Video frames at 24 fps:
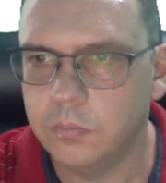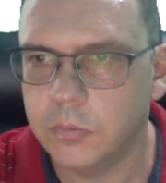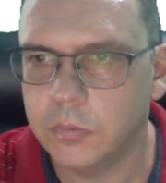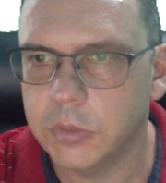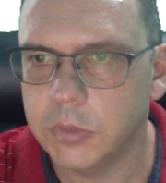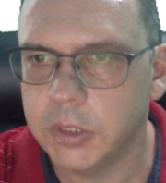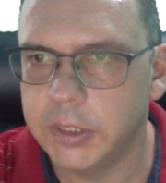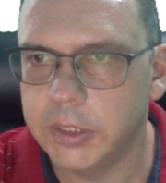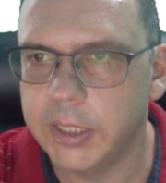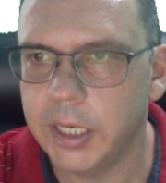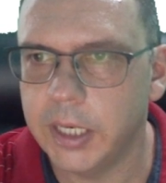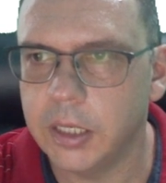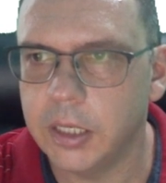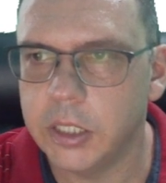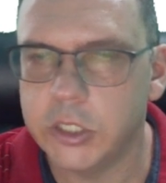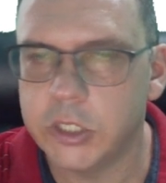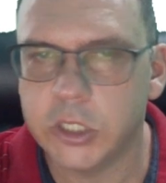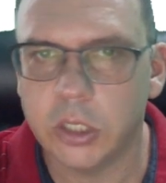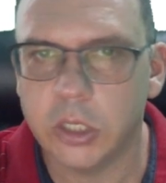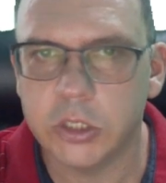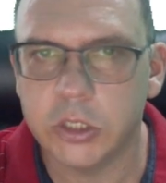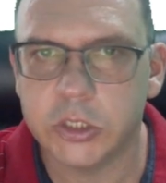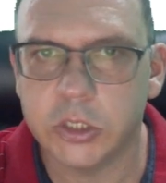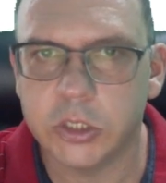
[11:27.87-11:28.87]
The daily
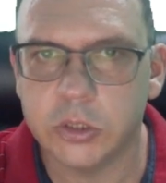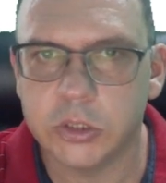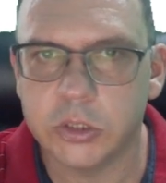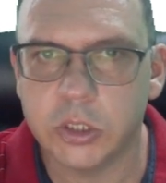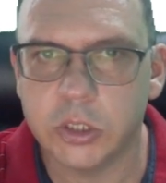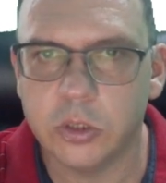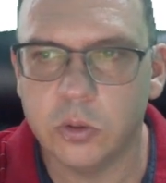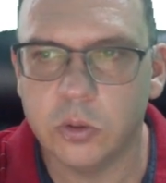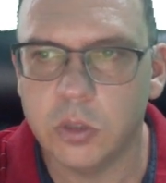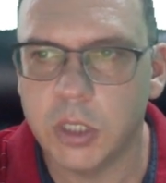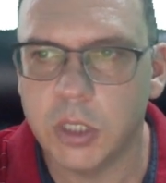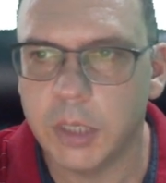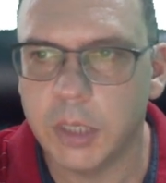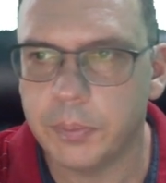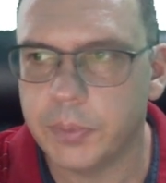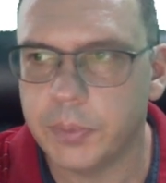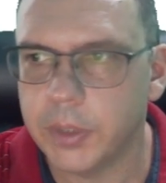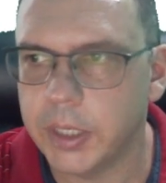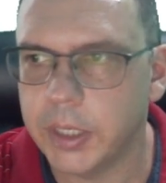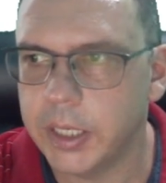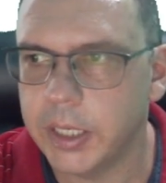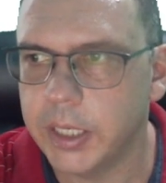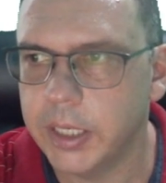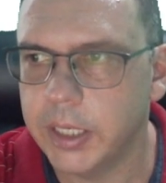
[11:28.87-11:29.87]
chart shows to go up,
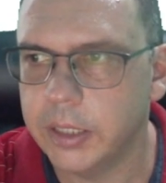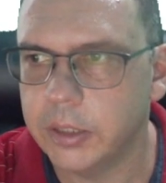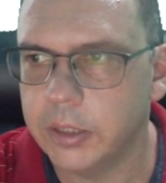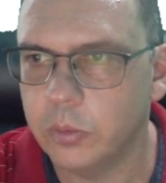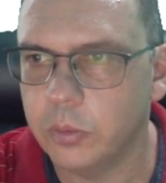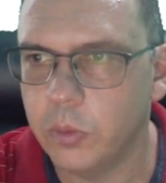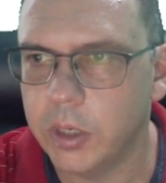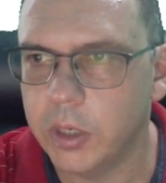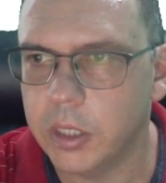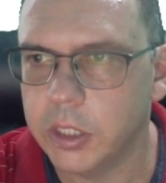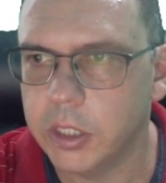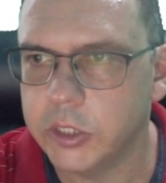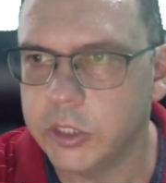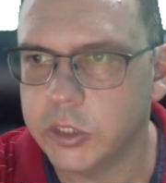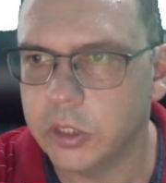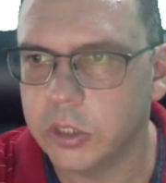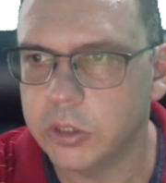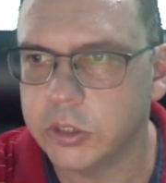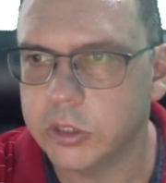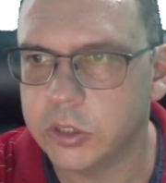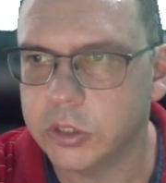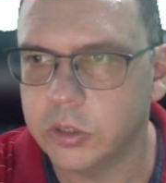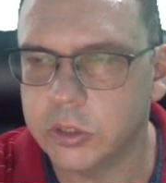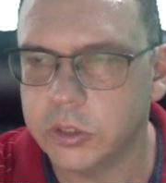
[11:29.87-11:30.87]
and the weekly chart
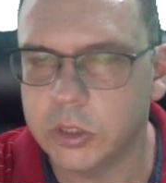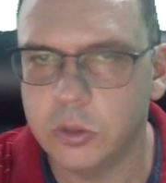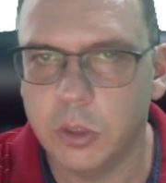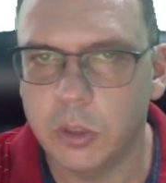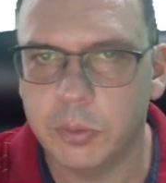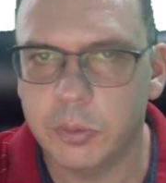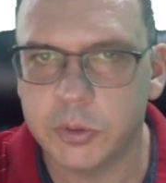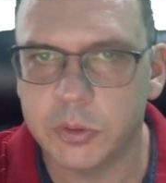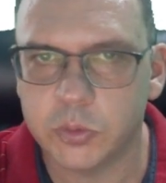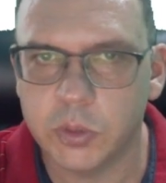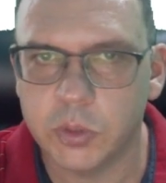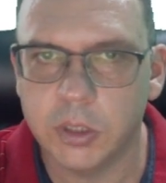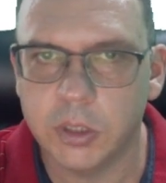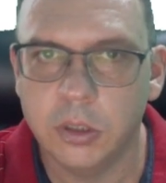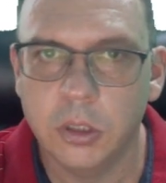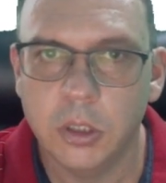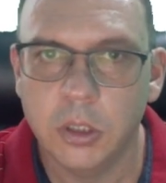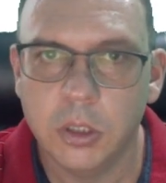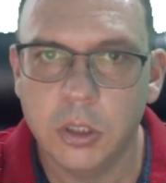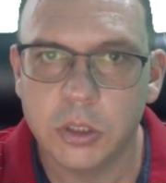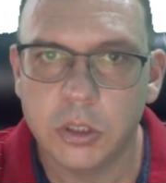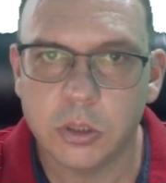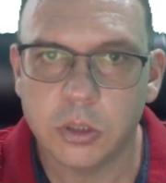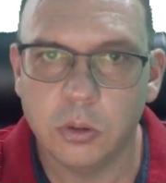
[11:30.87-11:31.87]
shows to go up as well.
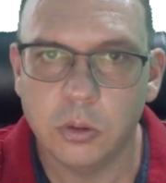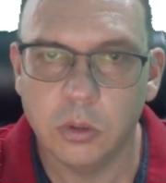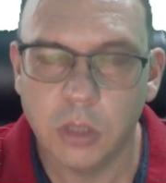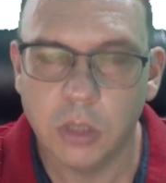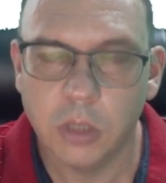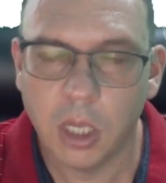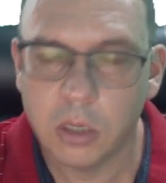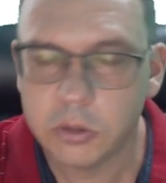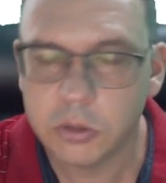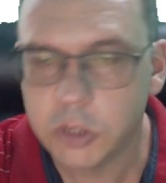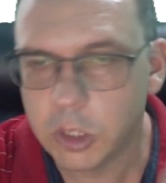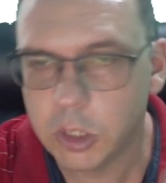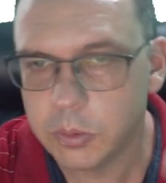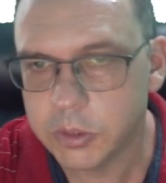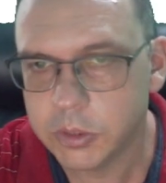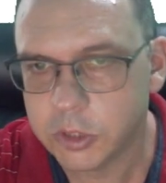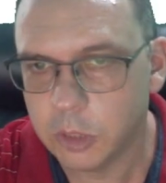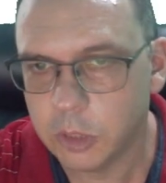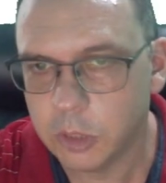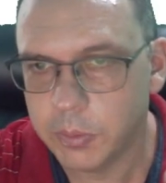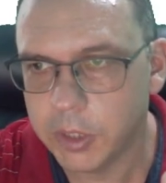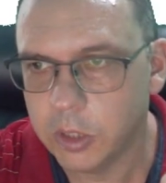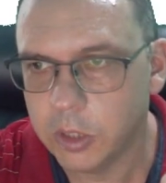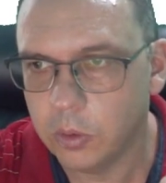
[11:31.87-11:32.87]
So long term is
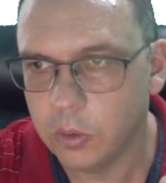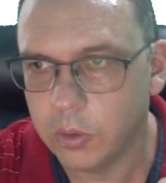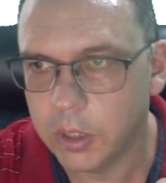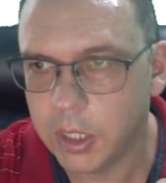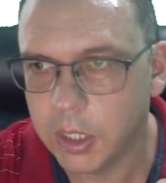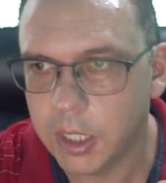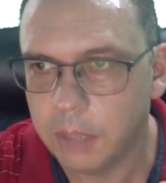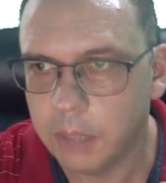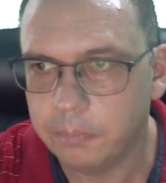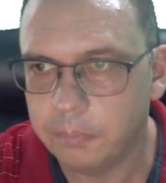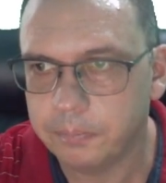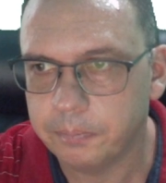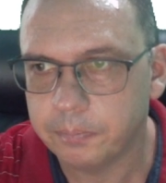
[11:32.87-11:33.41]
going to be going up.